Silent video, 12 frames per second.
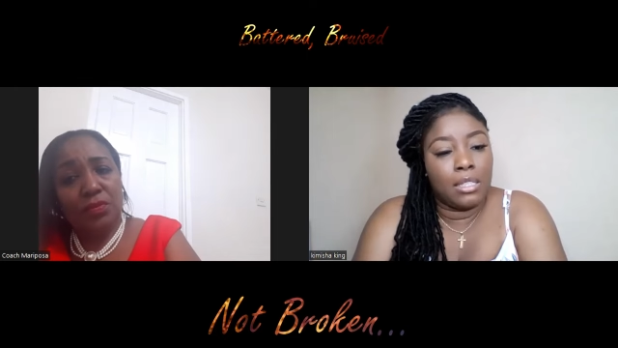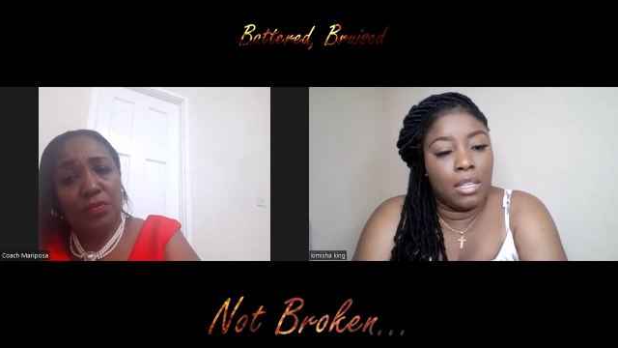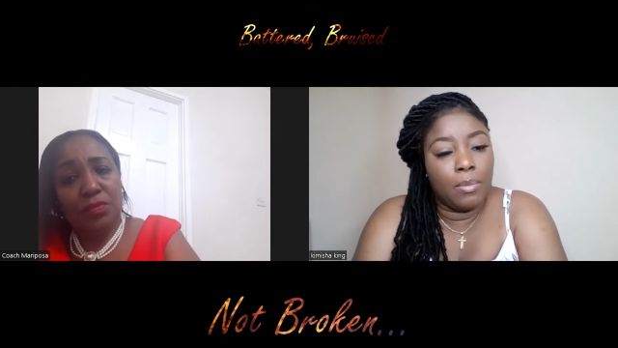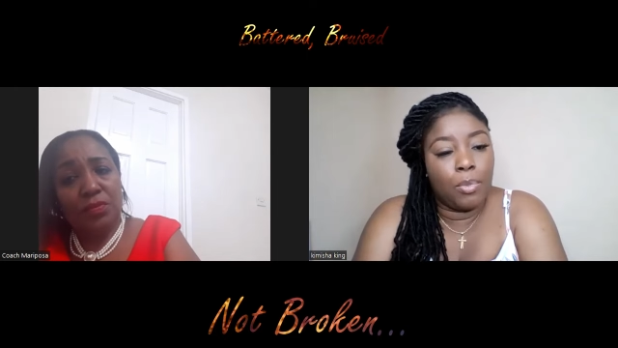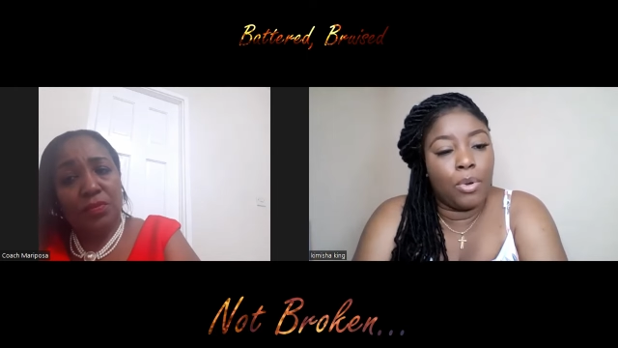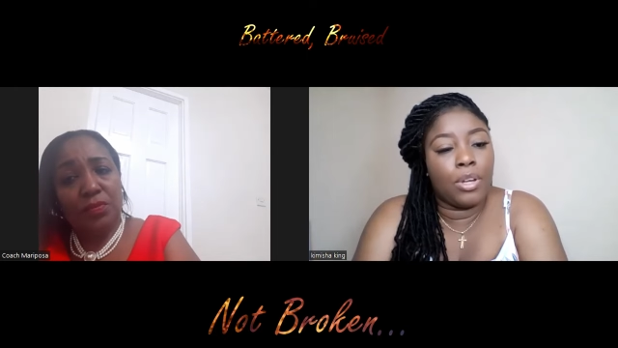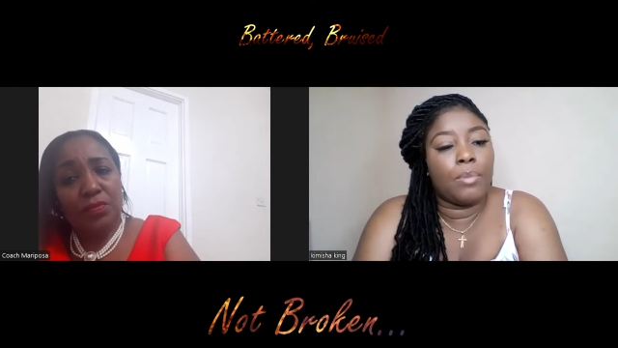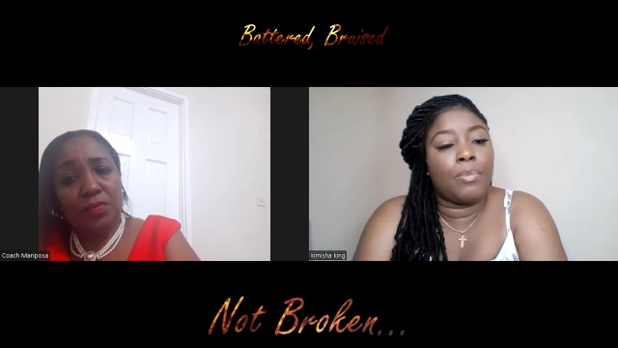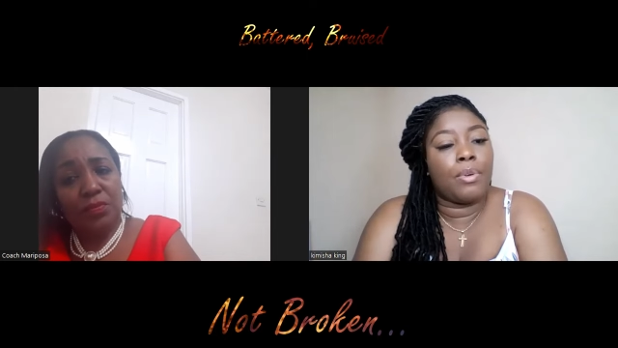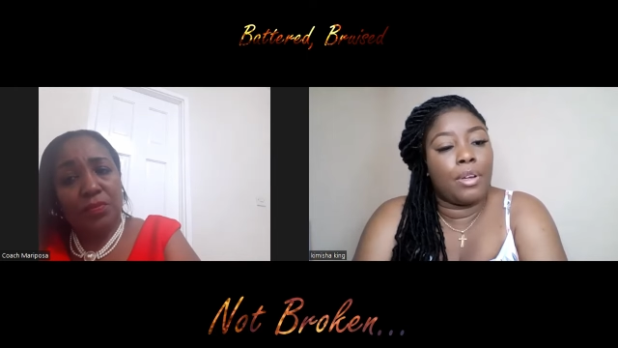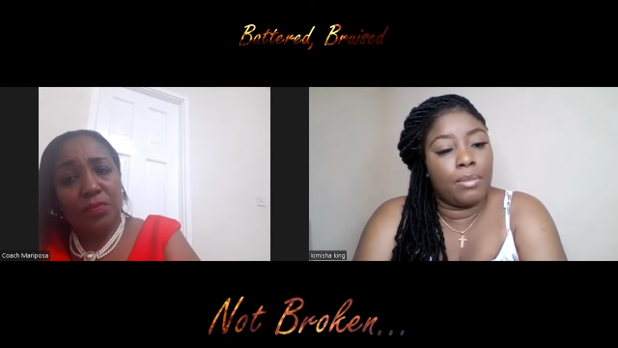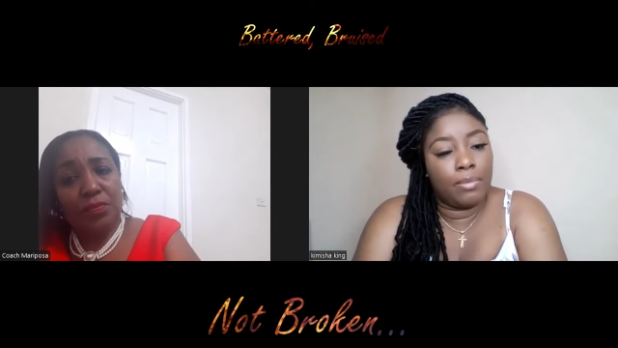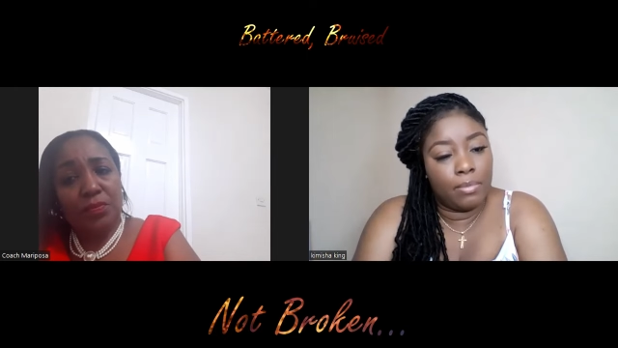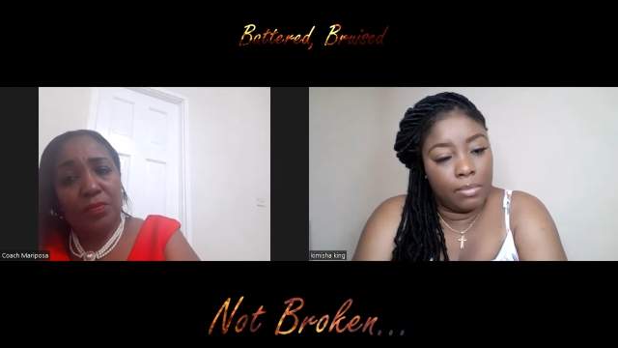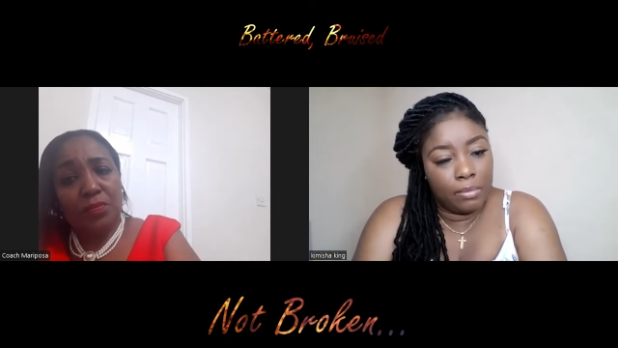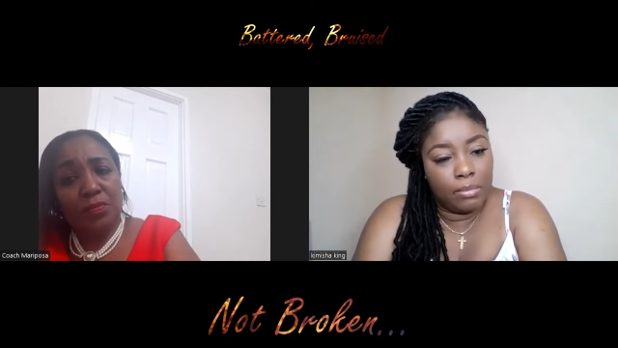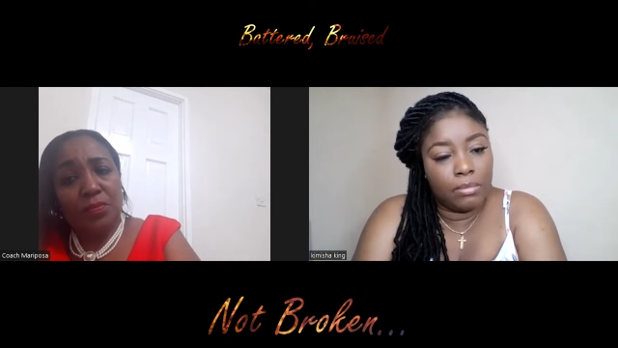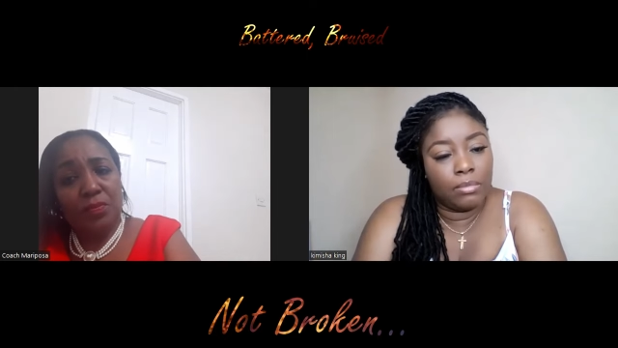Speaker 1: that's the important part.
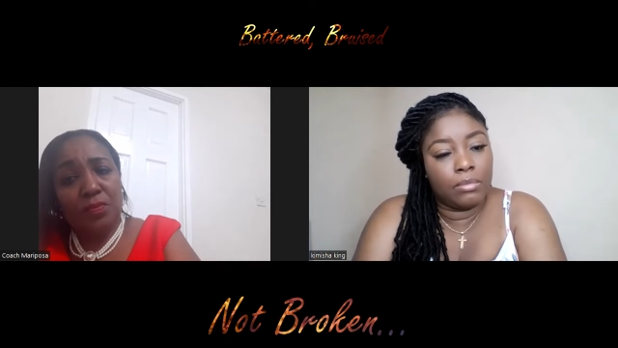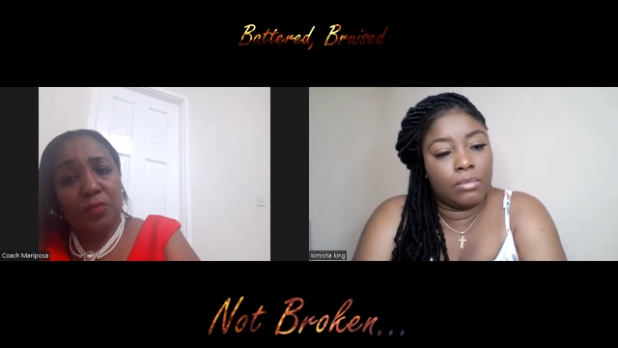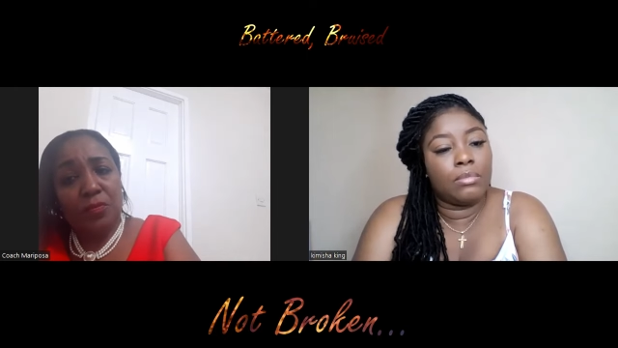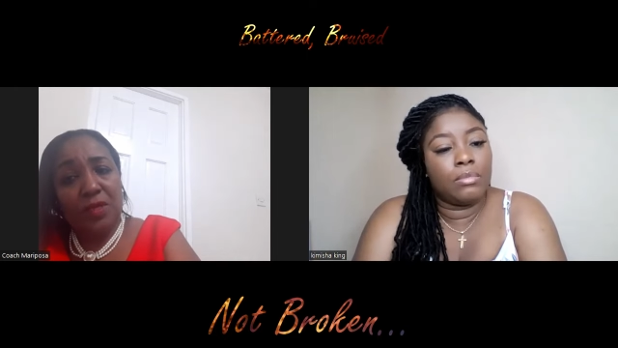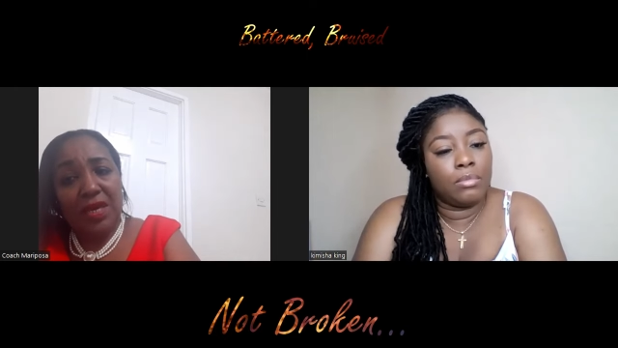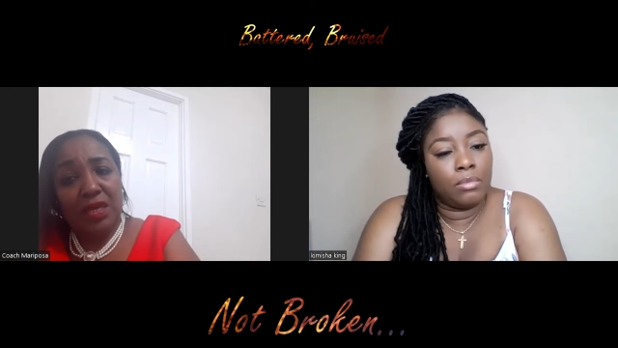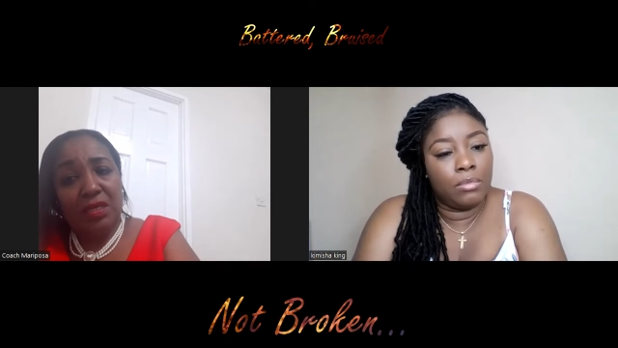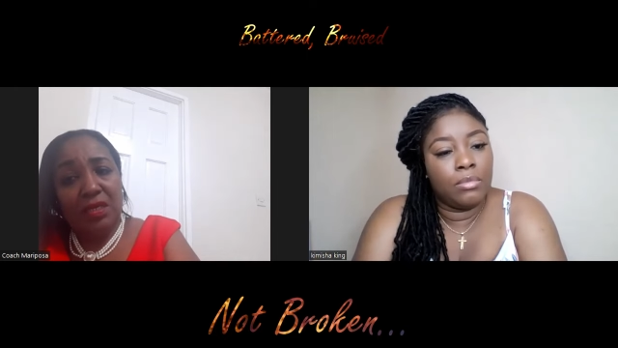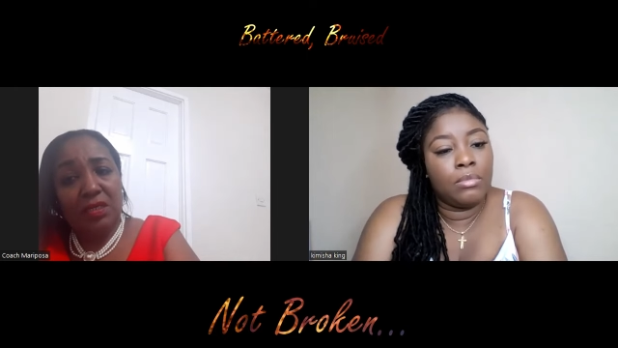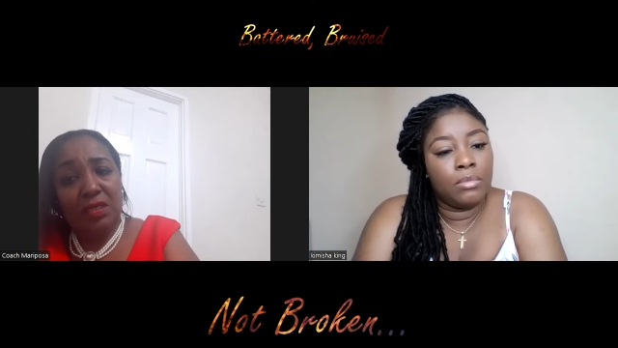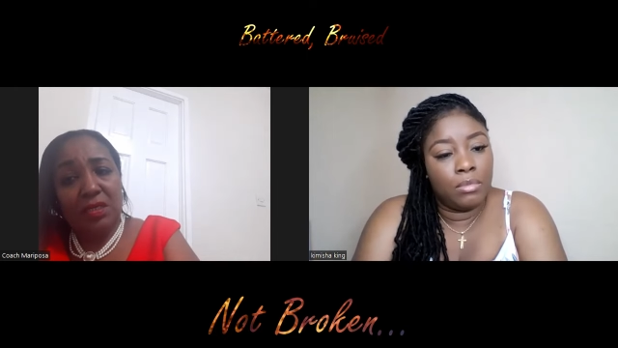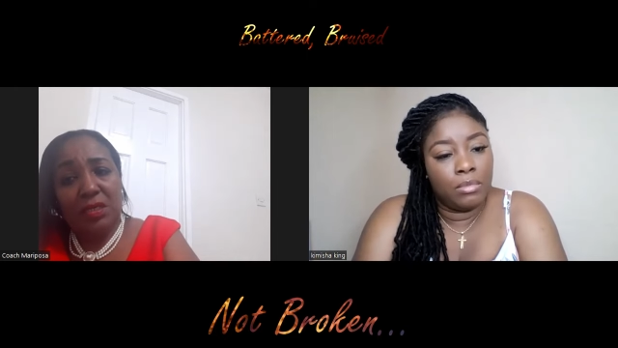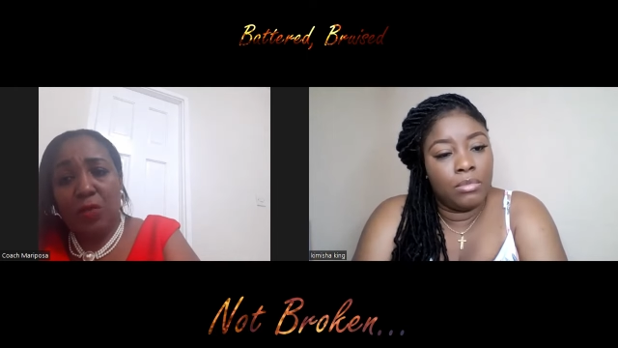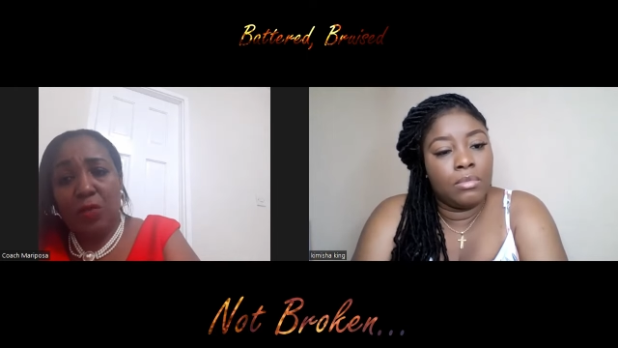Okay, there